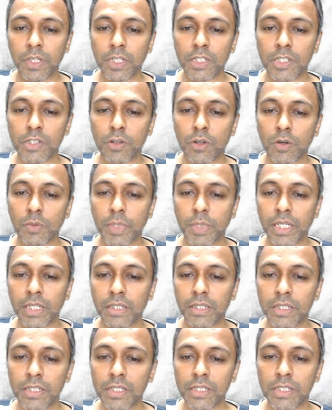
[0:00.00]
plus or
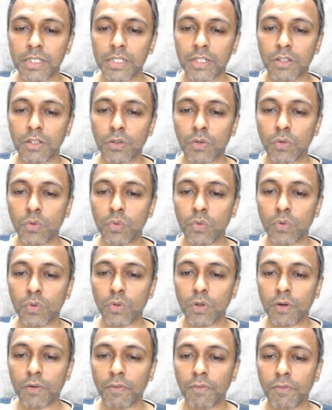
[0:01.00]
minus
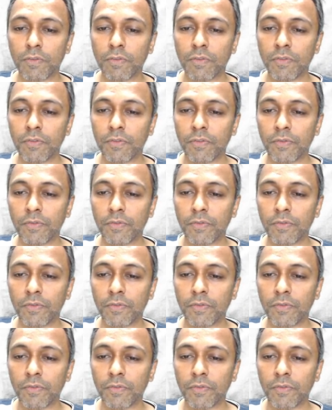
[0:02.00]
root of